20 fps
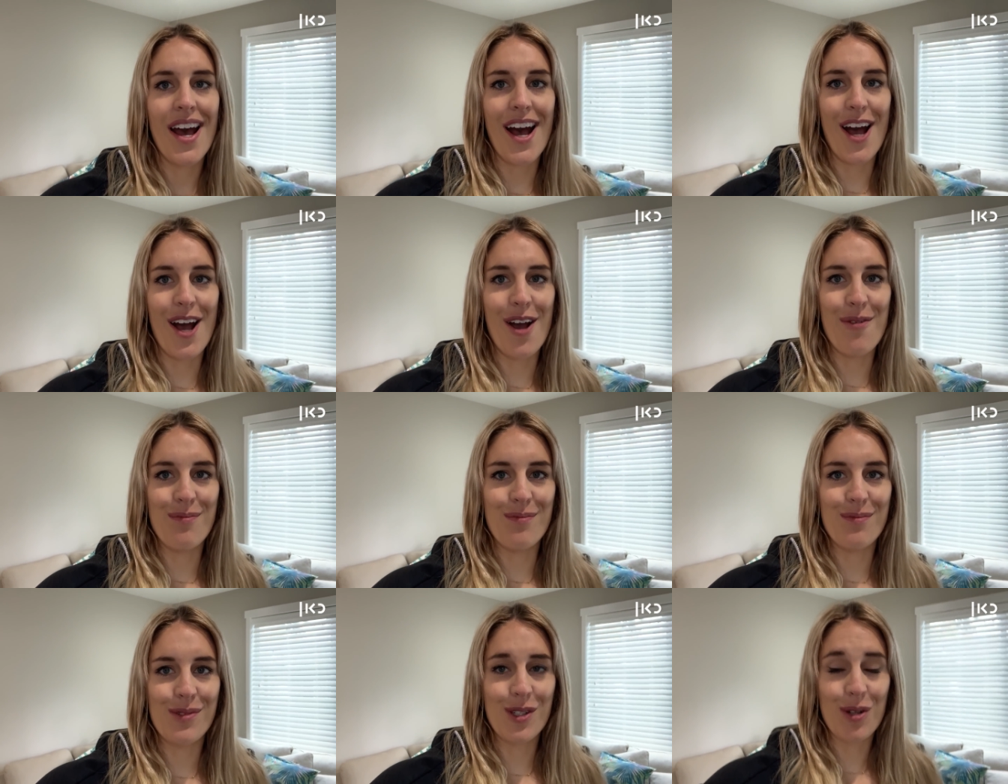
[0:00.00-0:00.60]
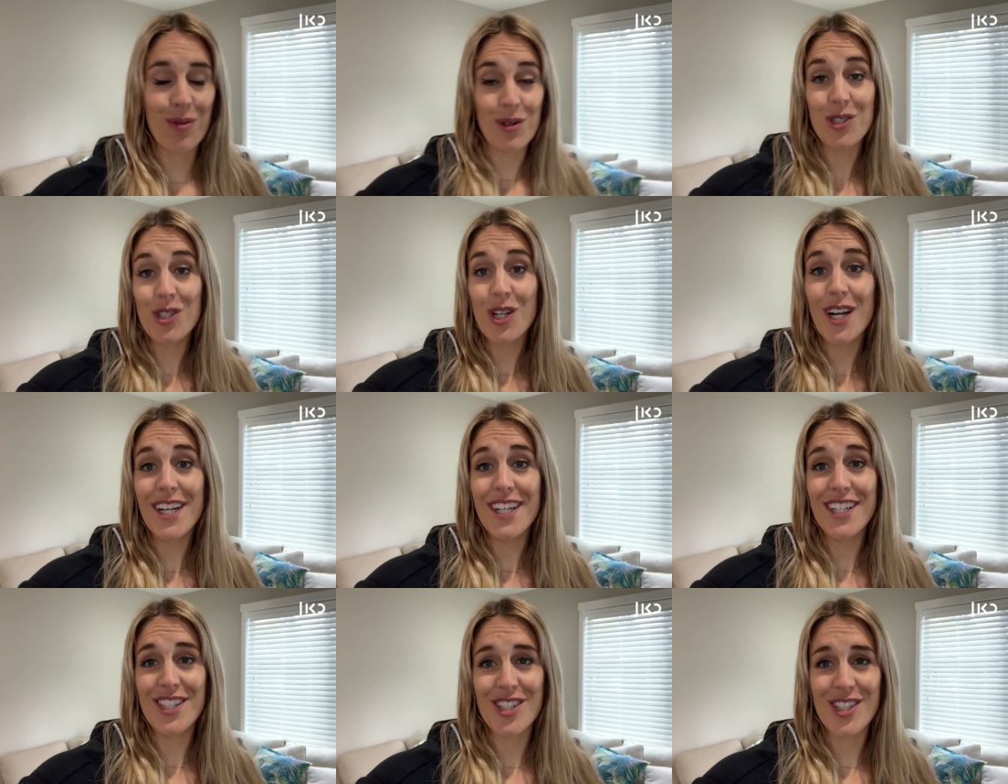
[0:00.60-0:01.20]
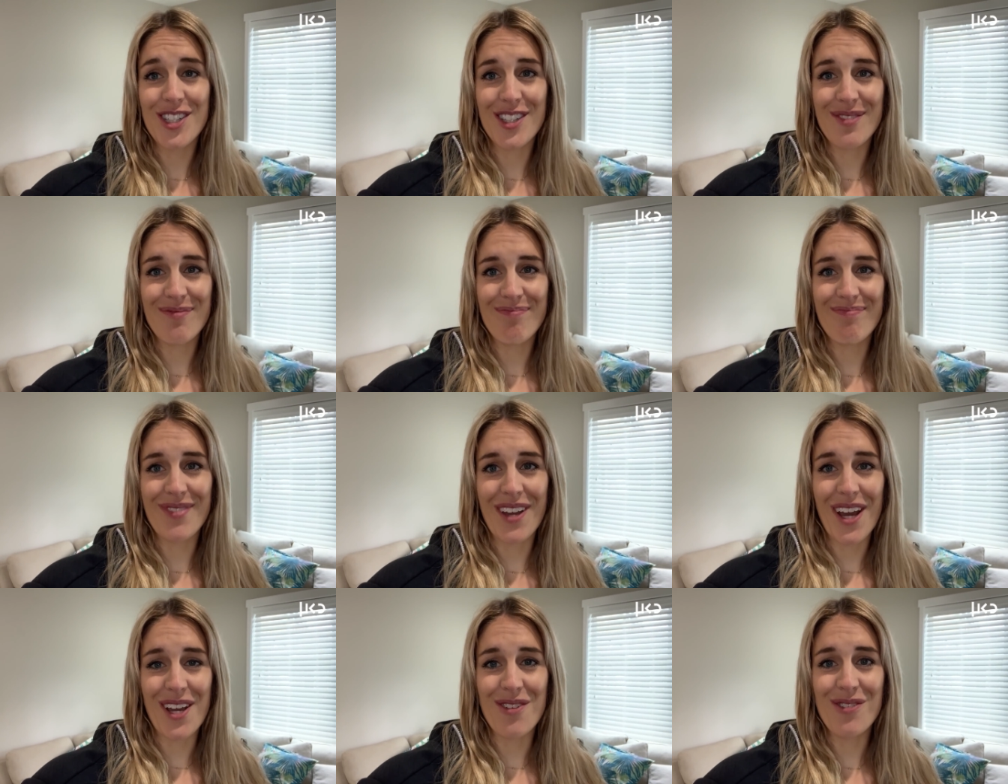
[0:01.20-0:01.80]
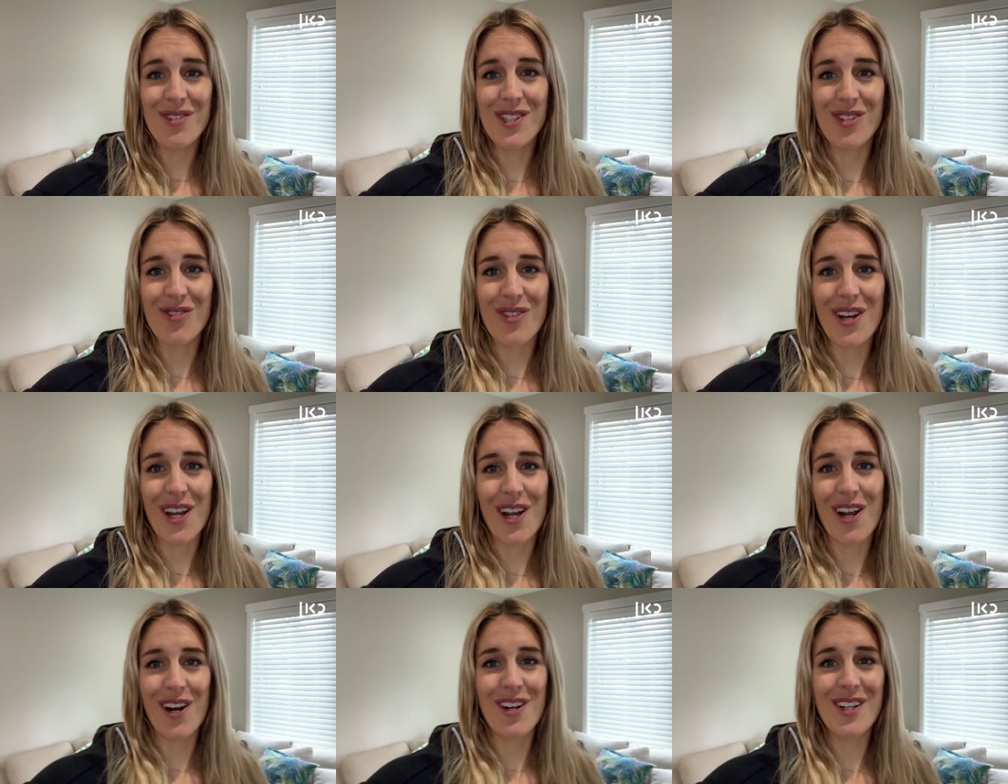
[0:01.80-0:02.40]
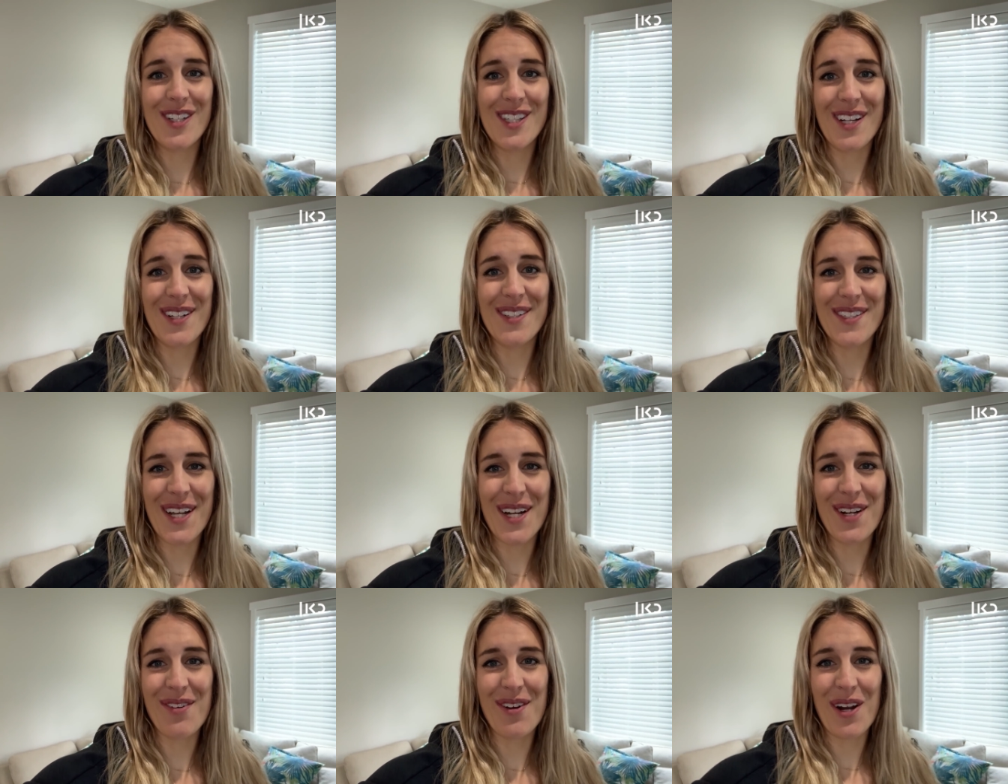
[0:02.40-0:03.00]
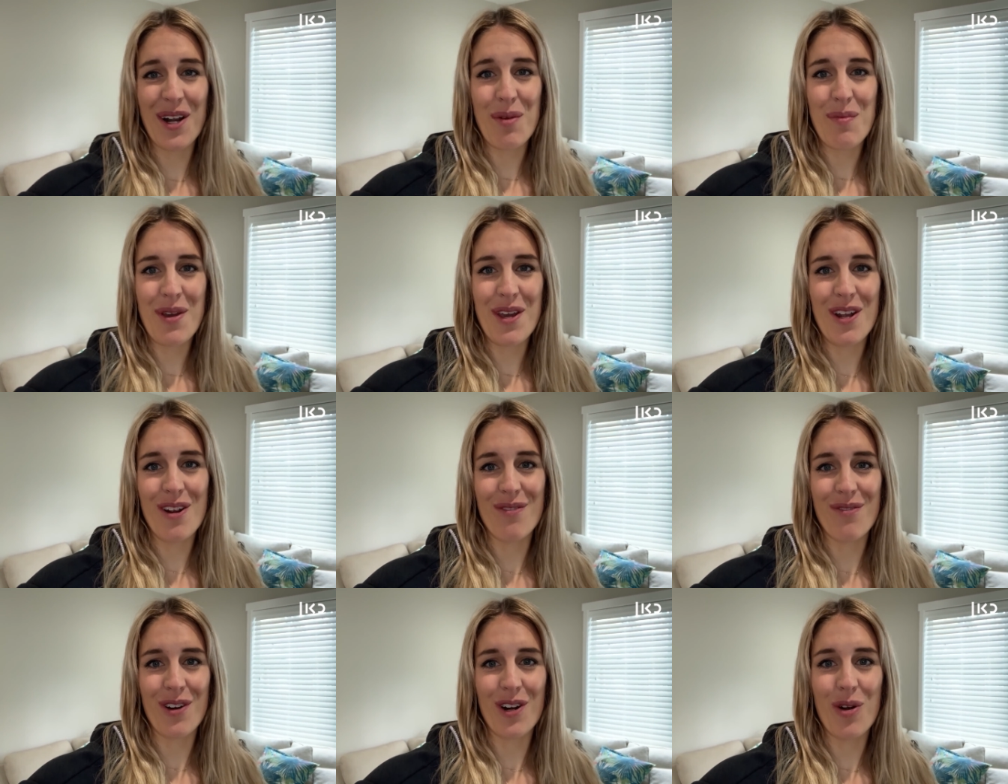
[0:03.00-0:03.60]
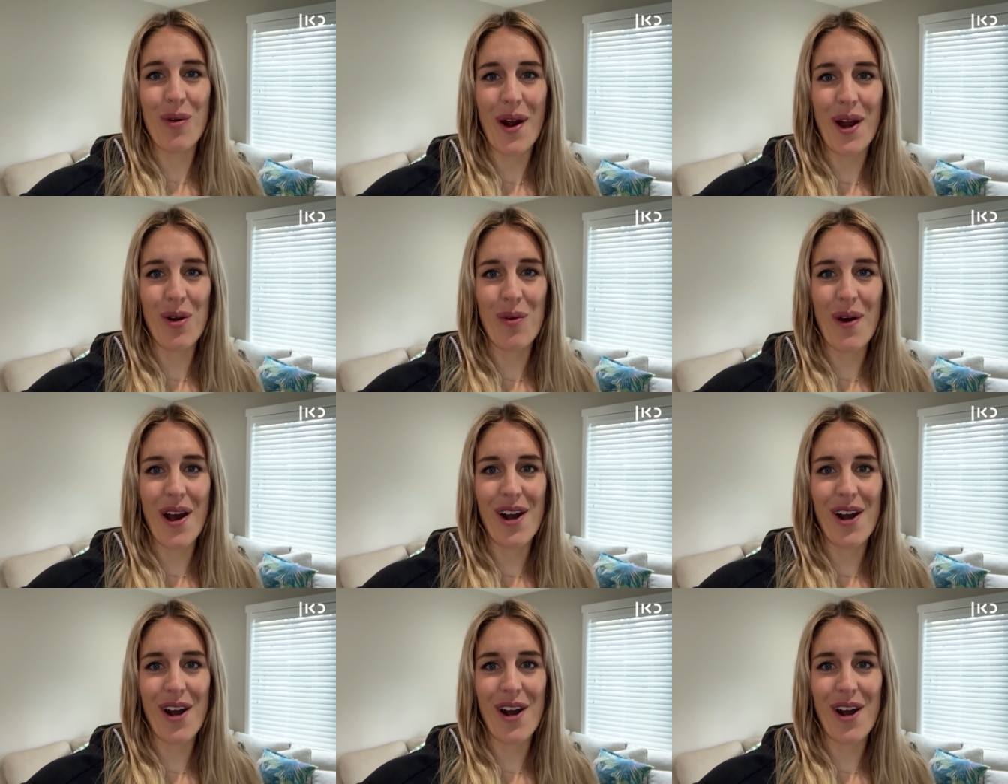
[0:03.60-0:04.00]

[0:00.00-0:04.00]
Um, so we're trying to just get used to it here. It sounds like we're going to be here for quite a